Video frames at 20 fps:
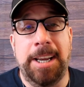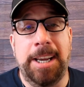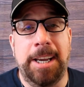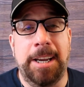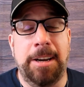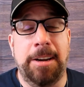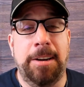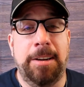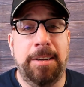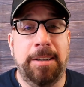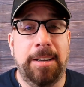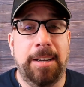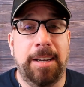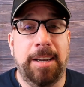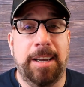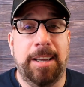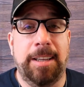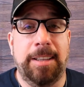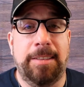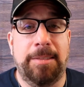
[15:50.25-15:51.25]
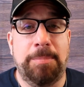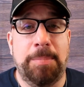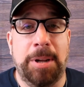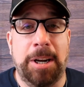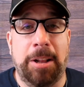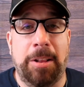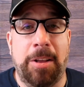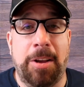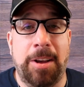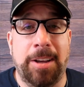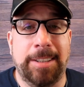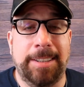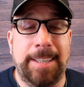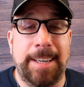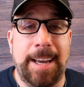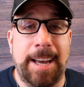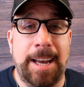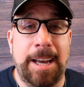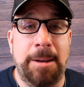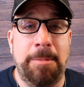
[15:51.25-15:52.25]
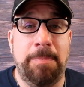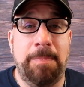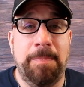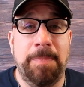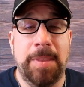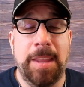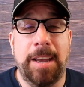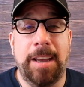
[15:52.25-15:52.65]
here. It's been a long time.